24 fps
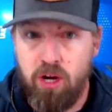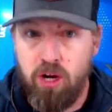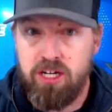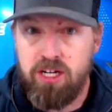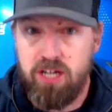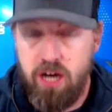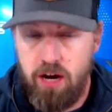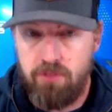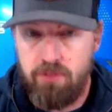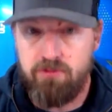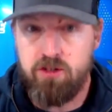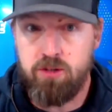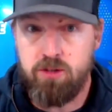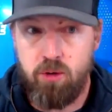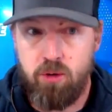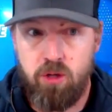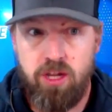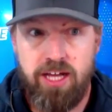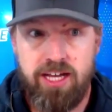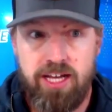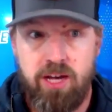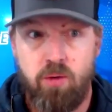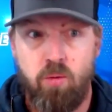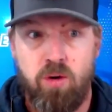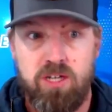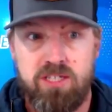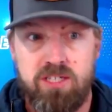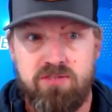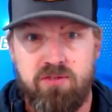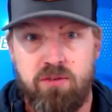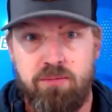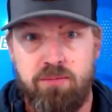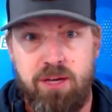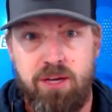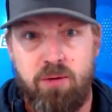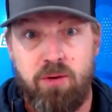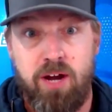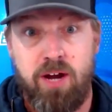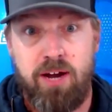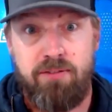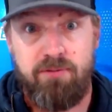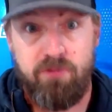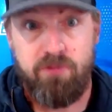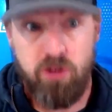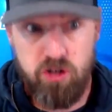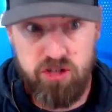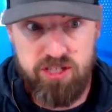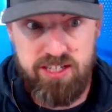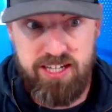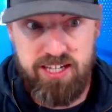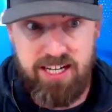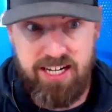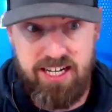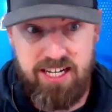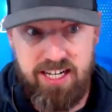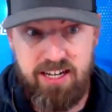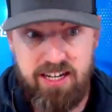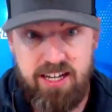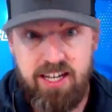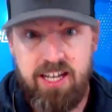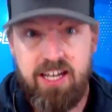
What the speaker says: uncomfortable, like it was for me when I first did it,